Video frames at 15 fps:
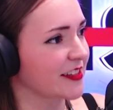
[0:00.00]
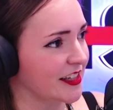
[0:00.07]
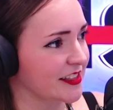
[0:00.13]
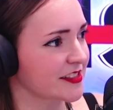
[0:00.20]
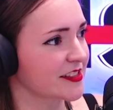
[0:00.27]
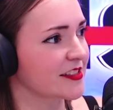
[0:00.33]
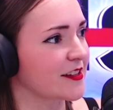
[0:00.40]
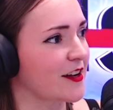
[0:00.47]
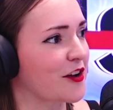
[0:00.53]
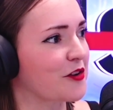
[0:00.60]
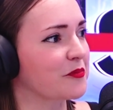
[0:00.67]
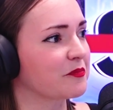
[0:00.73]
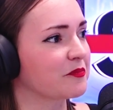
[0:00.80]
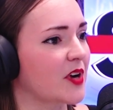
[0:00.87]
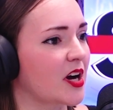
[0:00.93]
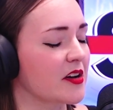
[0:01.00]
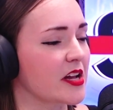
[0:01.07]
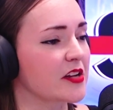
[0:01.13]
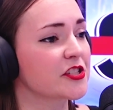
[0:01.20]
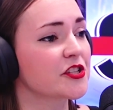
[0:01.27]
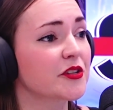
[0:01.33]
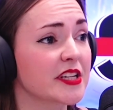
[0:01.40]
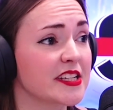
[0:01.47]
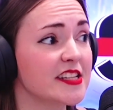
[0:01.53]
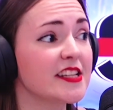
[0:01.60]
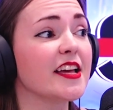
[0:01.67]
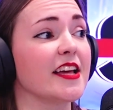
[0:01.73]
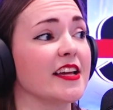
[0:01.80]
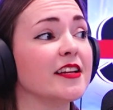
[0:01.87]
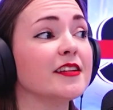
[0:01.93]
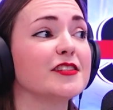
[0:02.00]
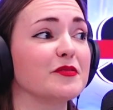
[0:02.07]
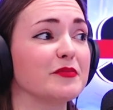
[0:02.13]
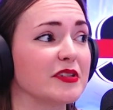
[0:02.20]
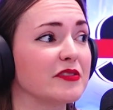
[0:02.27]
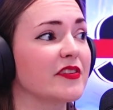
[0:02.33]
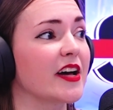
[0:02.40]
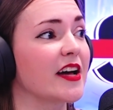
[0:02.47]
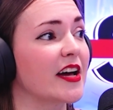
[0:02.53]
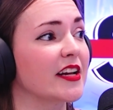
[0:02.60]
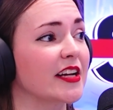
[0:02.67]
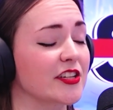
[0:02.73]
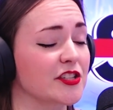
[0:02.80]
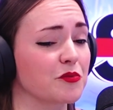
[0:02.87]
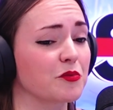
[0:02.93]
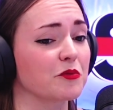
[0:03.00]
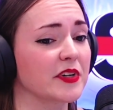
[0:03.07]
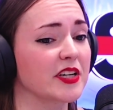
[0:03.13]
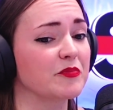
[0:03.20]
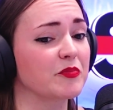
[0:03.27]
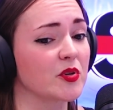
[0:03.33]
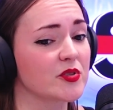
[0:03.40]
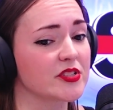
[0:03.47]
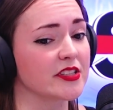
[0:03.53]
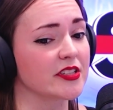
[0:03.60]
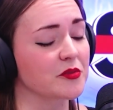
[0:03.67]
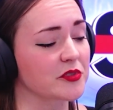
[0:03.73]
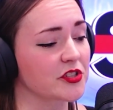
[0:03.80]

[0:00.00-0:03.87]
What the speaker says: It took a year, to be fair. And actually what really boosted it